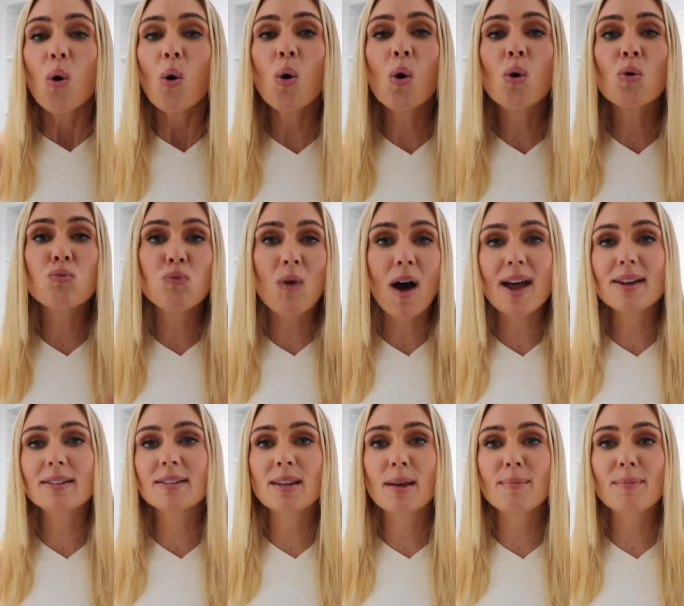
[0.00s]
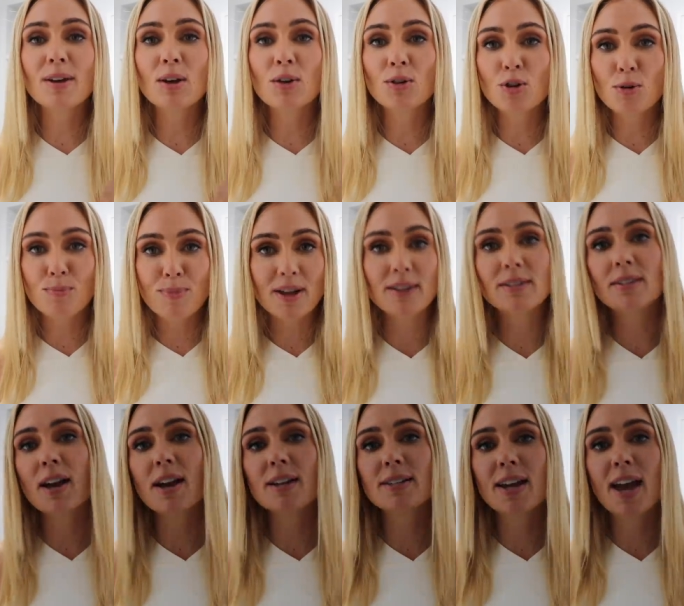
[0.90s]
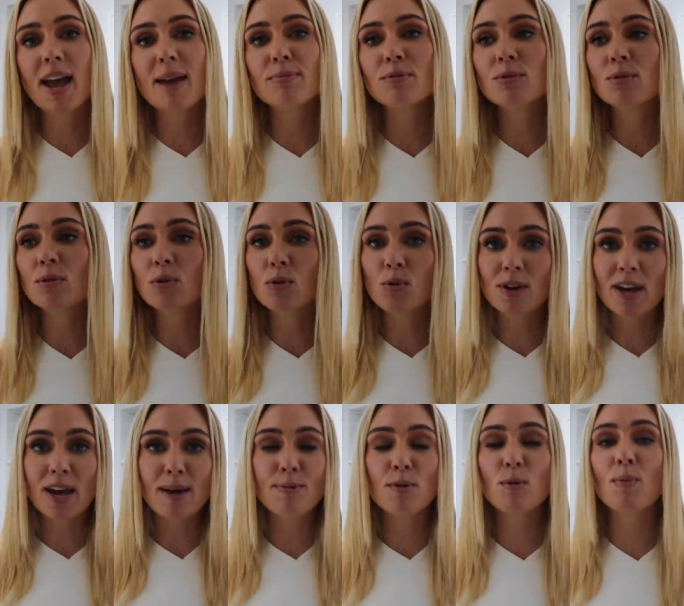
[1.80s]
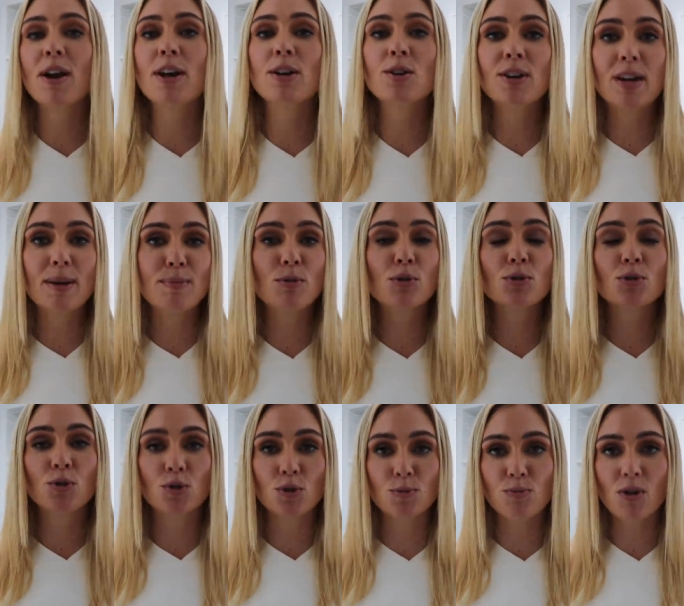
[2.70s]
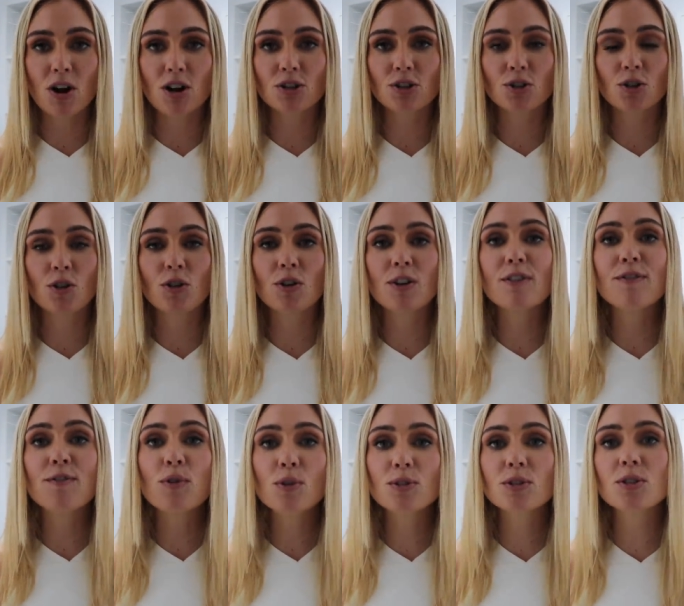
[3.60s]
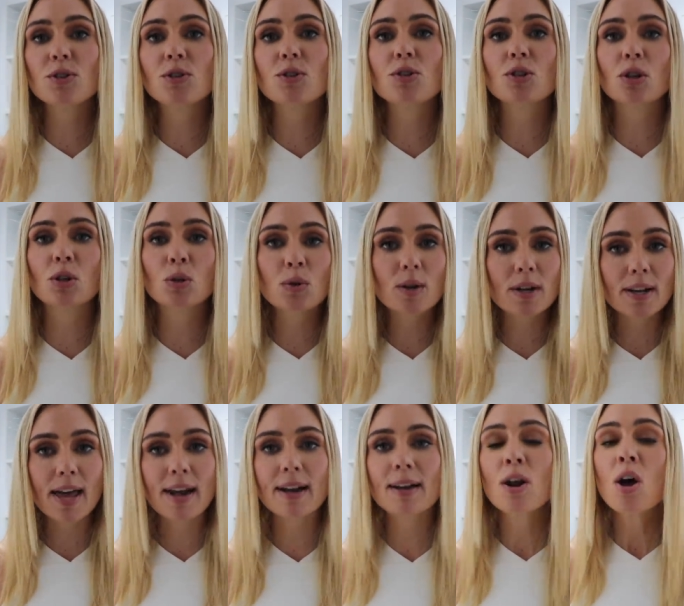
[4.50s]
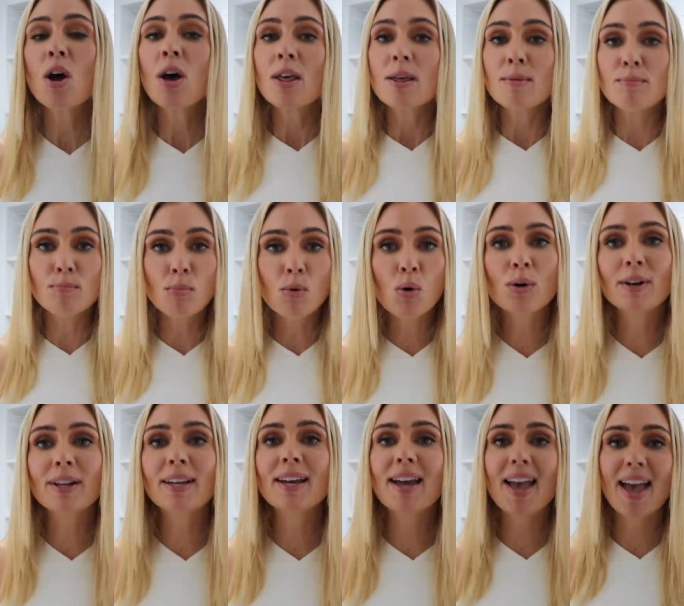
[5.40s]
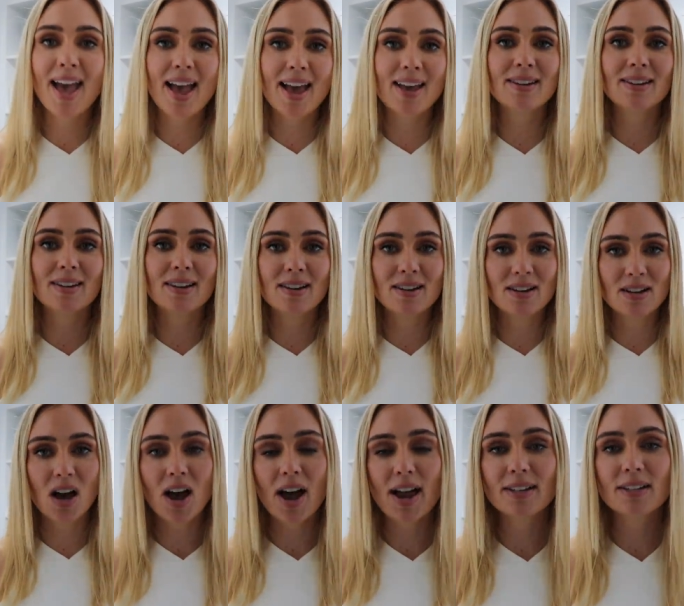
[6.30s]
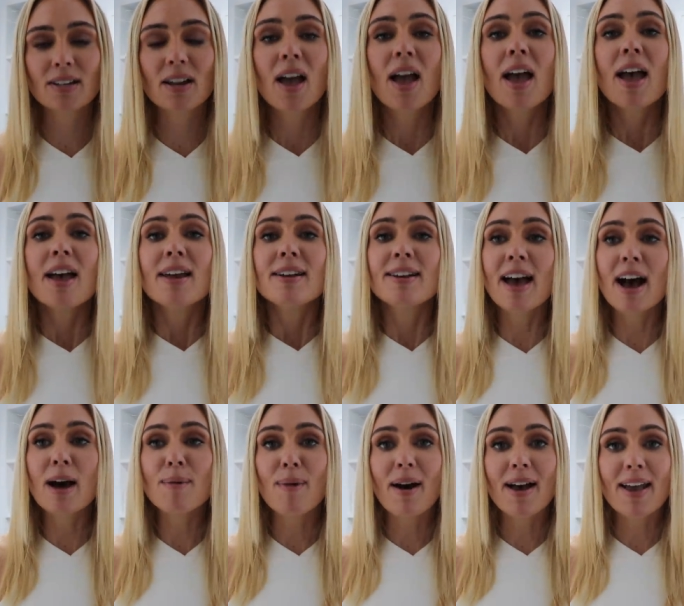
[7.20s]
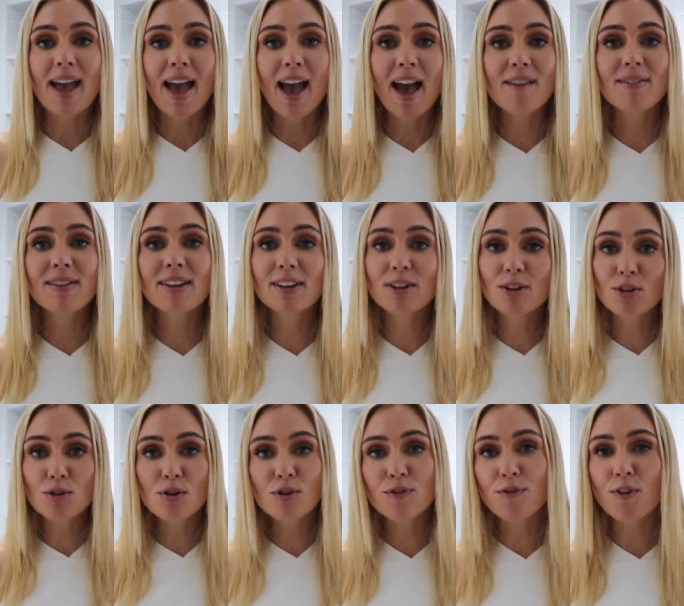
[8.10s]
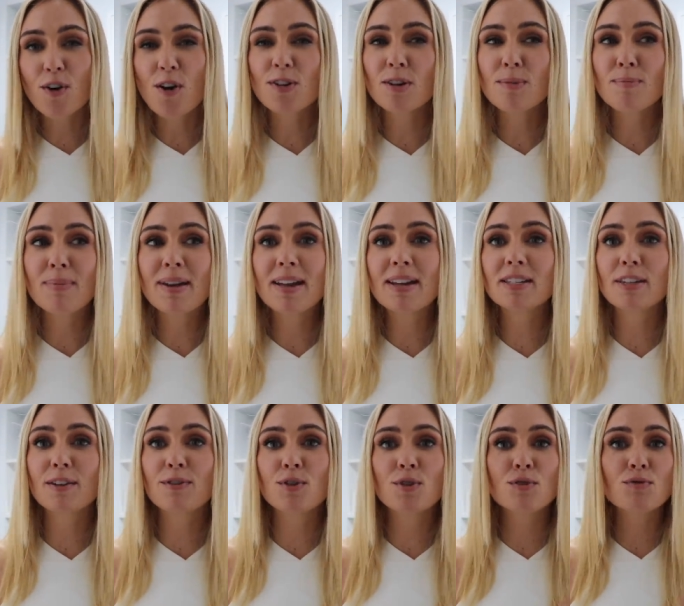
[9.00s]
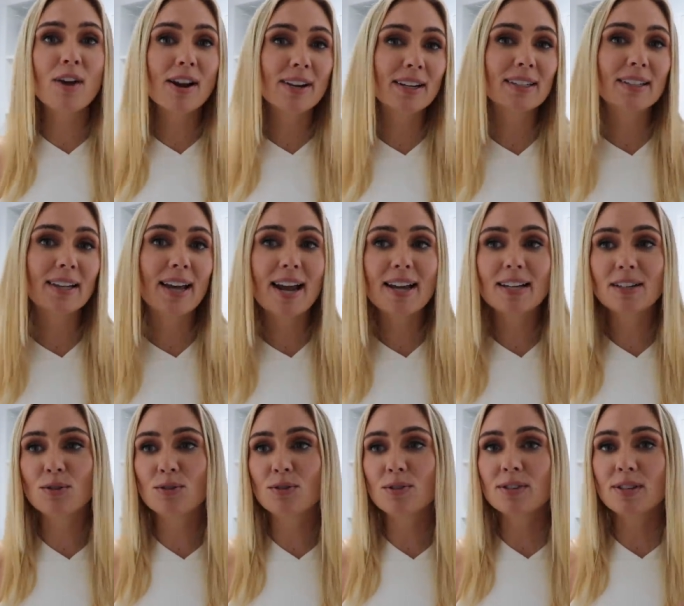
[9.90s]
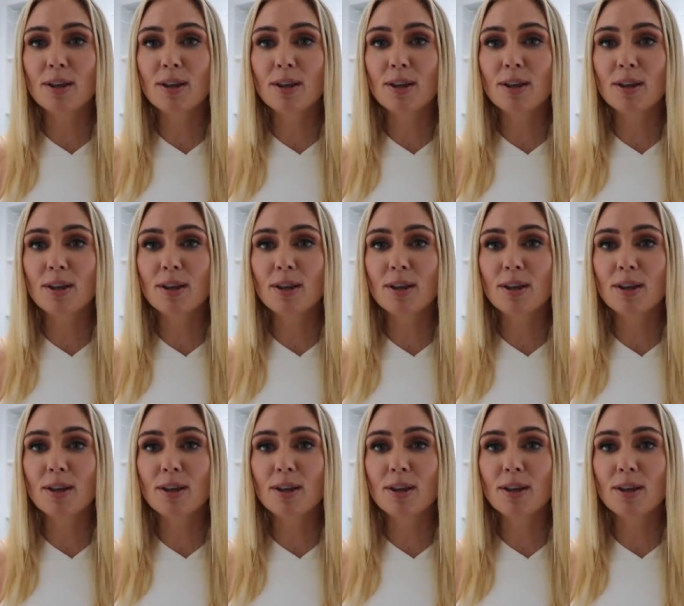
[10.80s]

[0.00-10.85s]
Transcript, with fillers: or write something on your bedside table or keep it where you keep your toothbrush so that it forces you to look at it morning and night. Now, by having it on your phone, it means if you're running late or